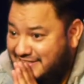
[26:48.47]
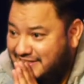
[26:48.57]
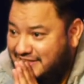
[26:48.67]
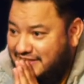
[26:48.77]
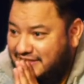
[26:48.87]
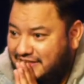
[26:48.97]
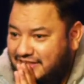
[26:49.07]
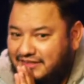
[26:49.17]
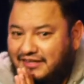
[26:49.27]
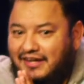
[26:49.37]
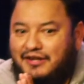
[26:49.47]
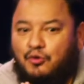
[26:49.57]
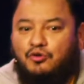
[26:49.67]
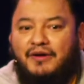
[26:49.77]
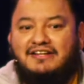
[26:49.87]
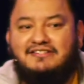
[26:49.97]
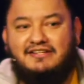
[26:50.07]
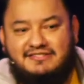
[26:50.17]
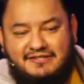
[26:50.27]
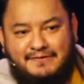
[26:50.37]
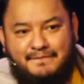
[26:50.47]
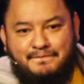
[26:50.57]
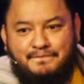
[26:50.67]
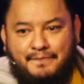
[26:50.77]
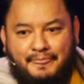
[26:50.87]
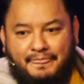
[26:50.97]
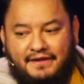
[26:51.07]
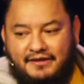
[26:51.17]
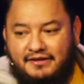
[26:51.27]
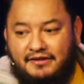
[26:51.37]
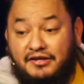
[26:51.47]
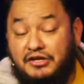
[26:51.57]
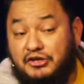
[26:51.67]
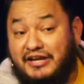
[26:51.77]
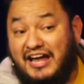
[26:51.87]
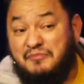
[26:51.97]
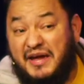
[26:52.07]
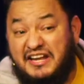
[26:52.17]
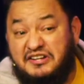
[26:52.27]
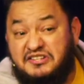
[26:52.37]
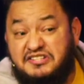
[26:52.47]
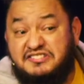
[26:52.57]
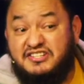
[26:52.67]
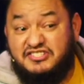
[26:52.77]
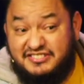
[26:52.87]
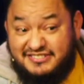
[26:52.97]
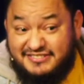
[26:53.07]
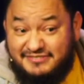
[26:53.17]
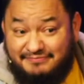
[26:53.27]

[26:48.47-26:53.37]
And the older man says, you gotta make good decisions.